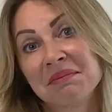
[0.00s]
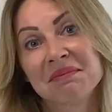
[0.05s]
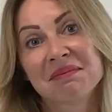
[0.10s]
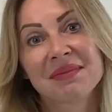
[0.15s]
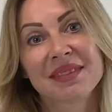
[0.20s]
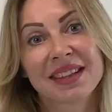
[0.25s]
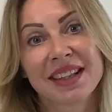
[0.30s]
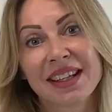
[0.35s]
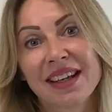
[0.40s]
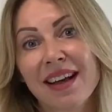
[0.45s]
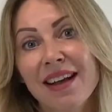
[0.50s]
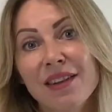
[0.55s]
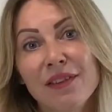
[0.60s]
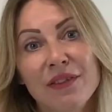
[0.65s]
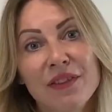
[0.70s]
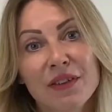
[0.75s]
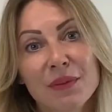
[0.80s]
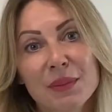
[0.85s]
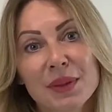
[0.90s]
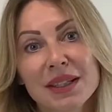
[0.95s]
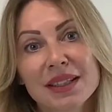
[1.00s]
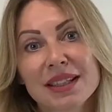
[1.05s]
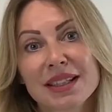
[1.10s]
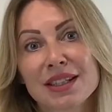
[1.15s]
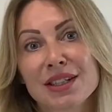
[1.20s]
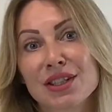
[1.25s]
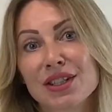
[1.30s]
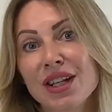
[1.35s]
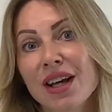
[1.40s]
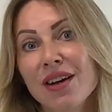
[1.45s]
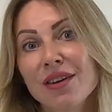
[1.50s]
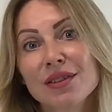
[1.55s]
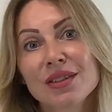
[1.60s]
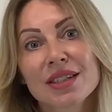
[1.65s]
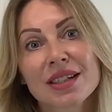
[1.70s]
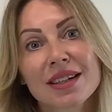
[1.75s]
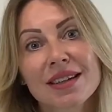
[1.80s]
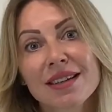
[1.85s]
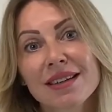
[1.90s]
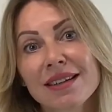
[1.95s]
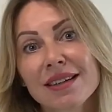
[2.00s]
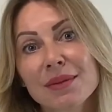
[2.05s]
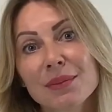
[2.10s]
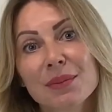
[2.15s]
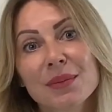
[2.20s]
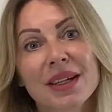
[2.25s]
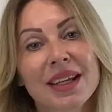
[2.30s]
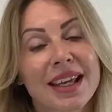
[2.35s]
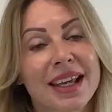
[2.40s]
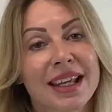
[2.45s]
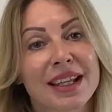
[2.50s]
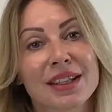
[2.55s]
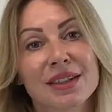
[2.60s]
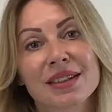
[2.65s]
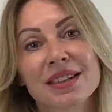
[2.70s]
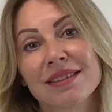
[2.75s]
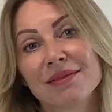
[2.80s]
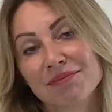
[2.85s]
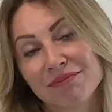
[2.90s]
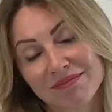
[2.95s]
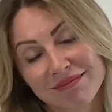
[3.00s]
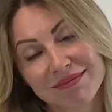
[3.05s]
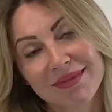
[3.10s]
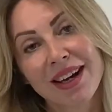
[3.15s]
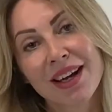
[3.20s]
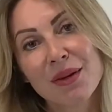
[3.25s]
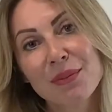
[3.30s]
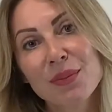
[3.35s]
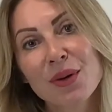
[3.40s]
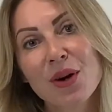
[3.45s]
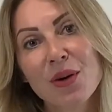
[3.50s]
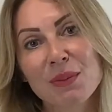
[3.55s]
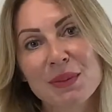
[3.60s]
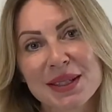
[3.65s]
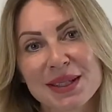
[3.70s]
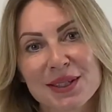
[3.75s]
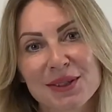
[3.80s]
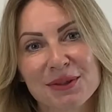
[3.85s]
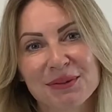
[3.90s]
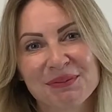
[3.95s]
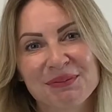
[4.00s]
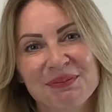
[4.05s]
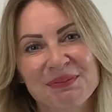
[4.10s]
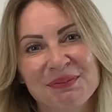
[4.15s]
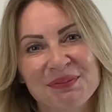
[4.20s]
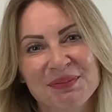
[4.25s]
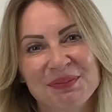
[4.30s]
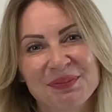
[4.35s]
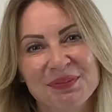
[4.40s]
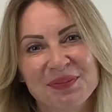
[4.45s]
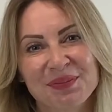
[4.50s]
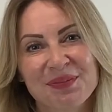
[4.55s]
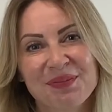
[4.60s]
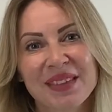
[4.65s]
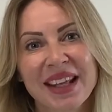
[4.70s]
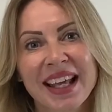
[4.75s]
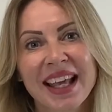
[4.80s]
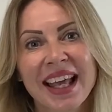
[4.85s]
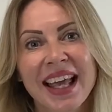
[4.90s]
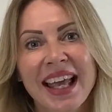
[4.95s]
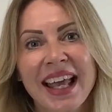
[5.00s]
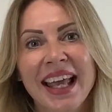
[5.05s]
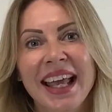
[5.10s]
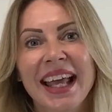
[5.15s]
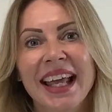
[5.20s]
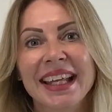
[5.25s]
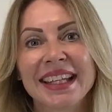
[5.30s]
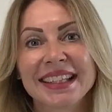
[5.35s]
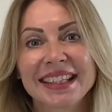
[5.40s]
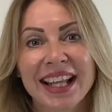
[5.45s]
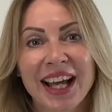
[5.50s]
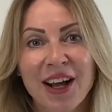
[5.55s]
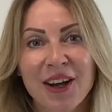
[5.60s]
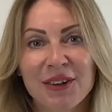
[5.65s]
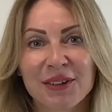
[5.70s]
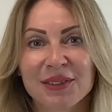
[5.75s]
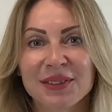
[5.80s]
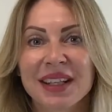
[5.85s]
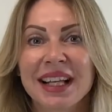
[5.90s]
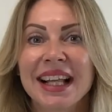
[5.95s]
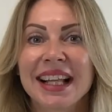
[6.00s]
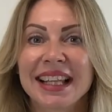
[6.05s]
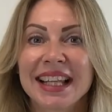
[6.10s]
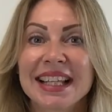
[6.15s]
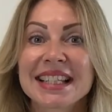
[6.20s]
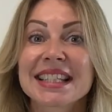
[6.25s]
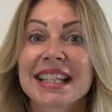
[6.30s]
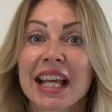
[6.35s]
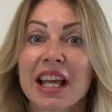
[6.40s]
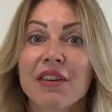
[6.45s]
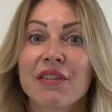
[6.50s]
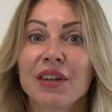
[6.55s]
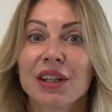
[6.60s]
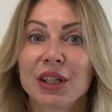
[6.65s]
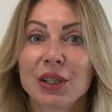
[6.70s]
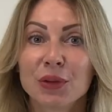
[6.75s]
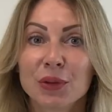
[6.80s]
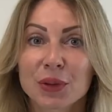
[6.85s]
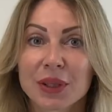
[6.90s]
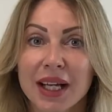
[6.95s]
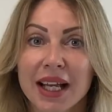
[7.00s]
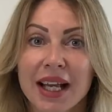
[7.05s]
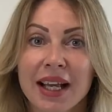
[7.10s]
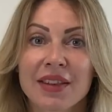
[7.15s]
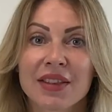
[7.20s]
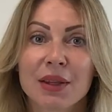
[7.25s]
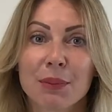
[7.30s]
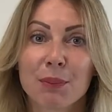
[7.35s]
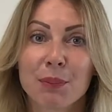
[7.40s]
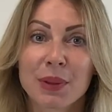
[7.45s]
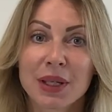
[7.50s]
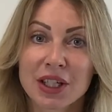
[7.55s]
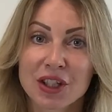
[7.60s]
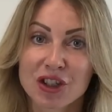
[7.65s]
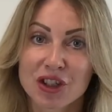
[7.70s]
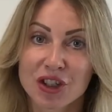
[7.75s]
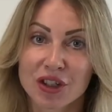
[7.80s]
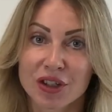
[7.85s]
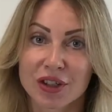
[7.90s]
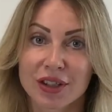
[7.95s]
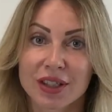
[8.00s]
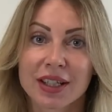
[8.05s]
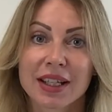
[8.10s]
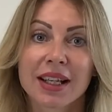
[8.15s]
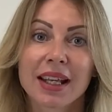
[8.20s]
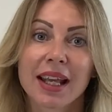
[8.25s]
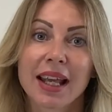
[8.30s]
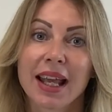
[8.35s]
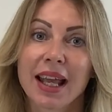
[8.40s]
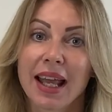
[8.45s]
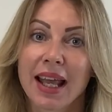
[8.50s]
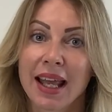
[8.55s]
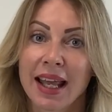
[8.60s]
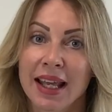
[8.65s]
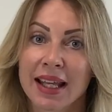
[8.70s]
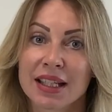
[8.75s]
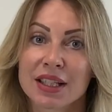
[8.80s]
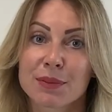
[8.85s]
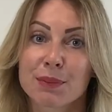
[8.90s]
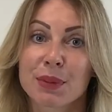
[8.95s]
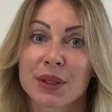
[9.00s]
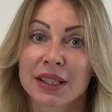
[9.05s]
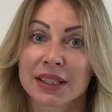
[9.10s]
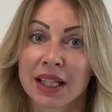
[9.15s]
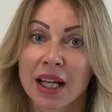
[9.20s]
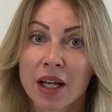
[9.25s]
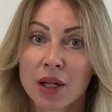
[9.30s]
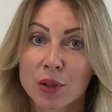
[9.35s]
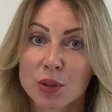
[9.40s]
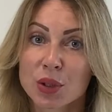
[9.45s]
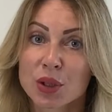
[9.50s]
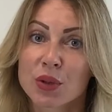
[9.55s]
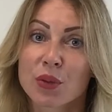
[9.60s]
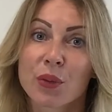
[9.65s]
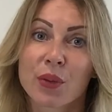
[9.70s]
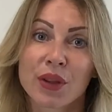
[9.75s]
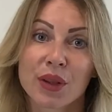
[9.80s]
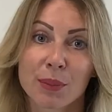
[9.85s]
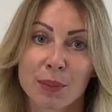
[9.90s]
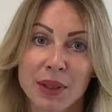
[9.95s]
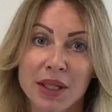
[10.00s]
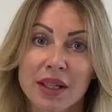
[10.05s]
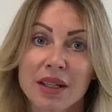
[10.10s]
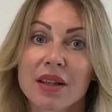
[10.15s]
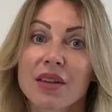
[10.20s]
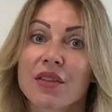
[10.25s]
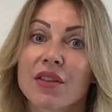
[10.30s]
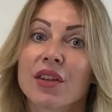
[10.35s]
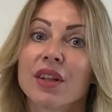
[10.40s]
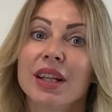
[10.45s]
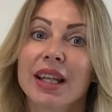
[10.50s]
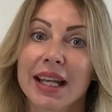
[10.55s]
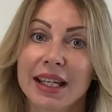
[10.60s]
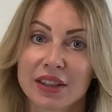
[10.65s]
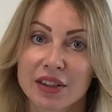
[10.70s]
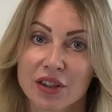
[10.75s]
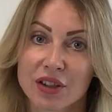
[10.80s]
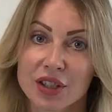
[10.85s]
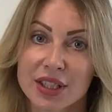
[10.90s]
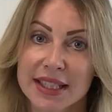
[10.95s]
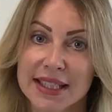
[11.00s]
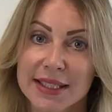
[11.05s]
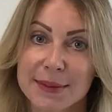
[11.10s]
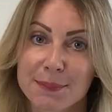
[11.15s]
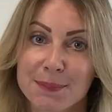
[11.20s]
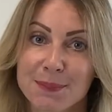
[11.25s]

the alphabet is now time, and I promise you. And now let's have a look at the picture and pronounce with me the letters.